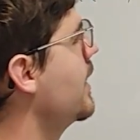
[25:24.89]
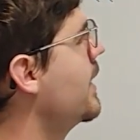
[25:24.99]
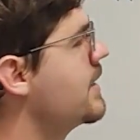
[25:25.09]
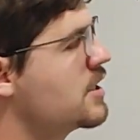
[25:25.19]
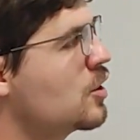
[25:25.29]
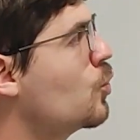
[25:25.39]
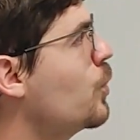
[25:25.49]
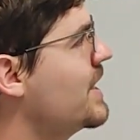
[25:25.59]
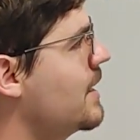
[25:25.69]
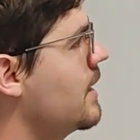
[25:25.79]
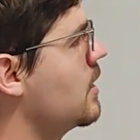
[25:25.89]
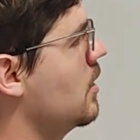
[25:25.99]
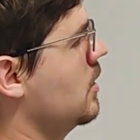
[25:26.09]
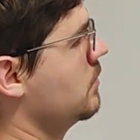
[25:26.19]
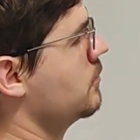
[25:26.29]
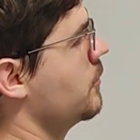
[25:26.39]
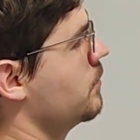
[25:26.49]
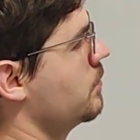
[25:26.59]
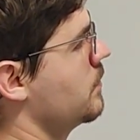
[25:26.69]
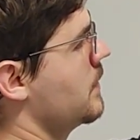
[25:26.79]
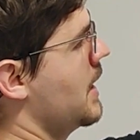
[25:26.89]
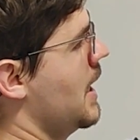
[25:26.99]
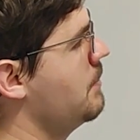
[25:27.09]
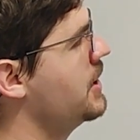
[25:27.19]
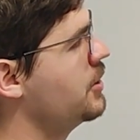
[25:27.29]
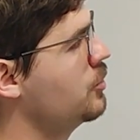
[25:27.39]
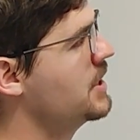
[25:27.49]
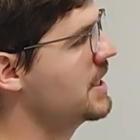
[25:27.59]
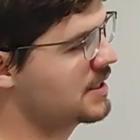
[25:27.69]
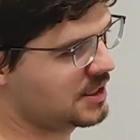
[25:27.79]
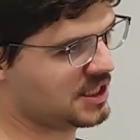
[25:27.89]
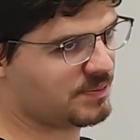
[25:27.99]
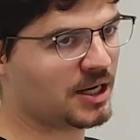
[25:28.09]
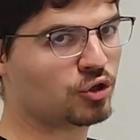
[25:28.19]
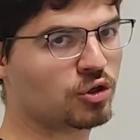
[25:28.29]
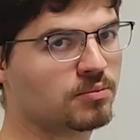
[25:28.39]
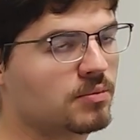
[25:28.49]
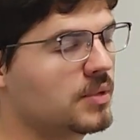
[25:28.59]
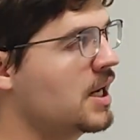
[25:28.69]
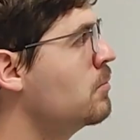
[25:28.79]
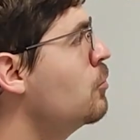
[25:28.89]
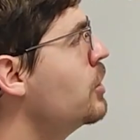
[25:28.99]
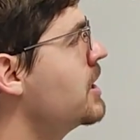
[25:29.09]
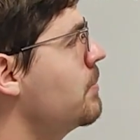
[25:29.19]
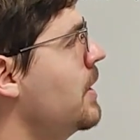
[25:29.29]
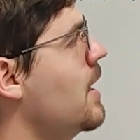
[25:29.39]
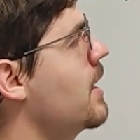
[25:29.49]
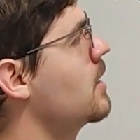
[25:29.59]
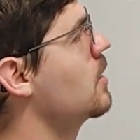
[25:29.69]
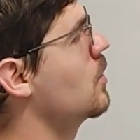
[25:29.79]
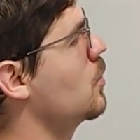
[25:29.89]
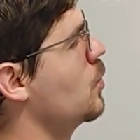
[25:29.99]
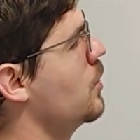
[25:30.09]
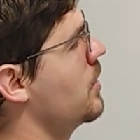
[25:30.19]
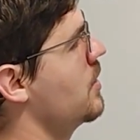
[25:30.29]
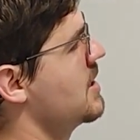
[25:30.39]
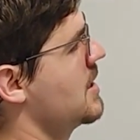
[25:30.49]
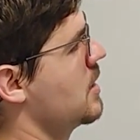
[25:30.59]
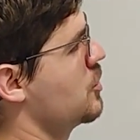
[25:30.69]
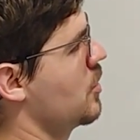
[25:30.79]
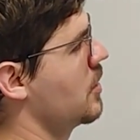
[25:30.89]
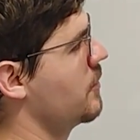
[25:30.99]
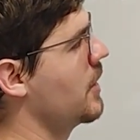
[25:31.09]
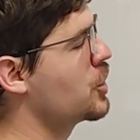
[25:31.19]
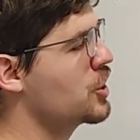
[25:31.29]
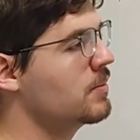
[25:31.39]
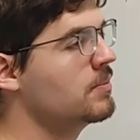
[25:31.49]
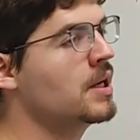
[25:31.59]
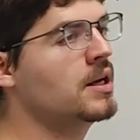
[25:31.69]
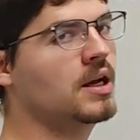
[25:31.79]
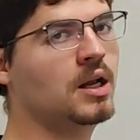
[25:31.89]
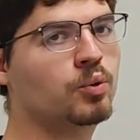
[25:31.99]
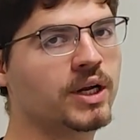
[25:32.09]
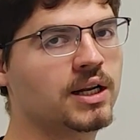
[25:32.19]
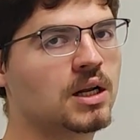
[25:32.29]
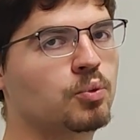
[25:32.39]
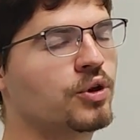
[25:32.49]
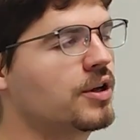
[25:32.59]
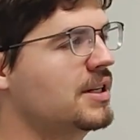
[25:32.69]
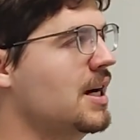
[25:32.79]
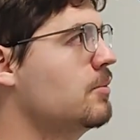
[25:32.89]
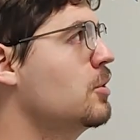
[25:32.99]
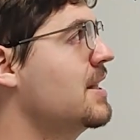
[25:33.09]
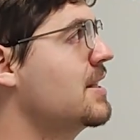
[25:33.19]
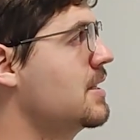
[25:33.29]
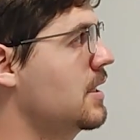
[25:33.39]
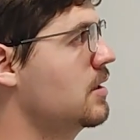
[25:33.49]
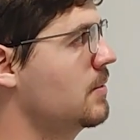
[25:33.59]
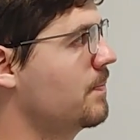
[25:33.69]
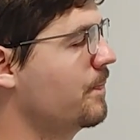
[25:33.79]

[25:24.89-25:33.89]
And so we take our amplitude density spectrum and multiply it with the sinusoidal function, and we end up with our time domain signal.